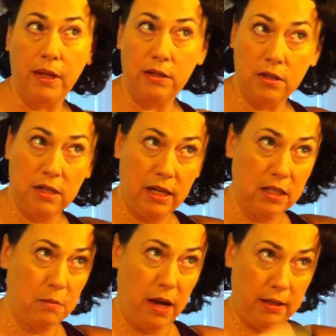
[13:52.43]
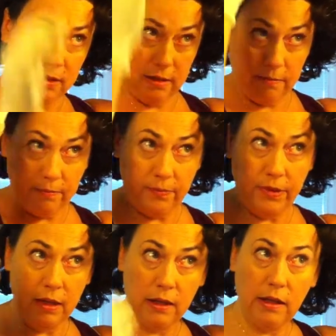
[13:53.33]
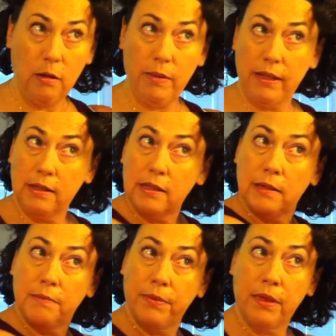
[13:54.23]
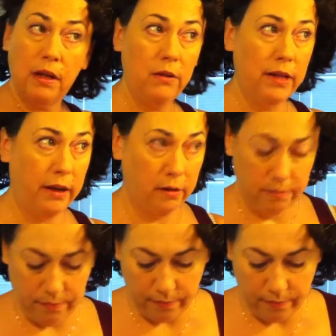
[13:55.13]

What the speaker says: I just take spots, little bits, here and there.